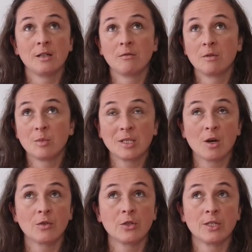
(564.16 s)

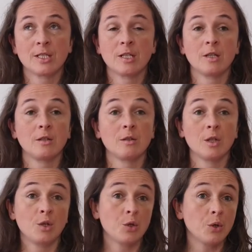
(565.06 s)
themselves, trusting
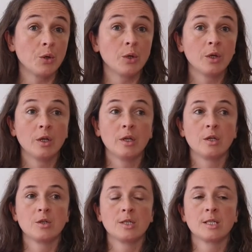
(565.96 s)
in you,
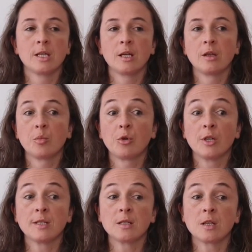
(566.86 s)
trusting in the
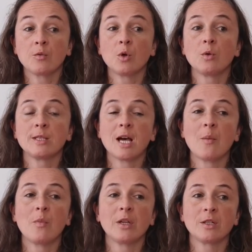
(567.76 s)
process of what was
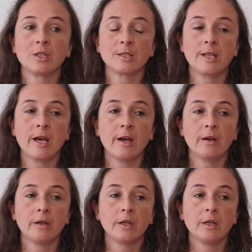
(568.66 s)
happening just there,
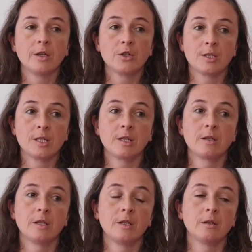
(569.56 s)
trusting in
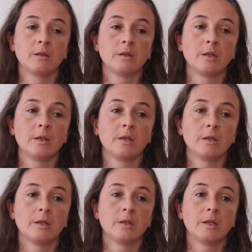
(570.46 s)
the
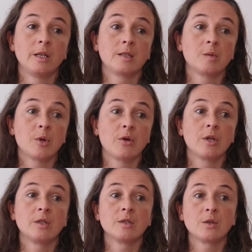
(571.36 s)

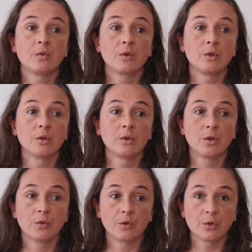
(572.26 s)
experience of
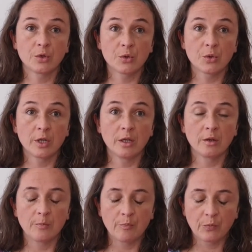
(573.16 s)
the story,
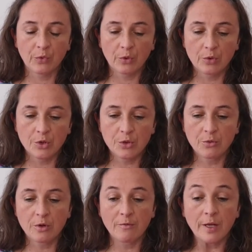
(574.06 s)
to
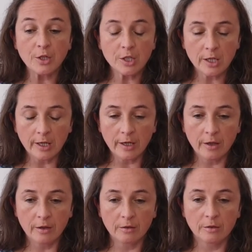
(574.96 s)
eventually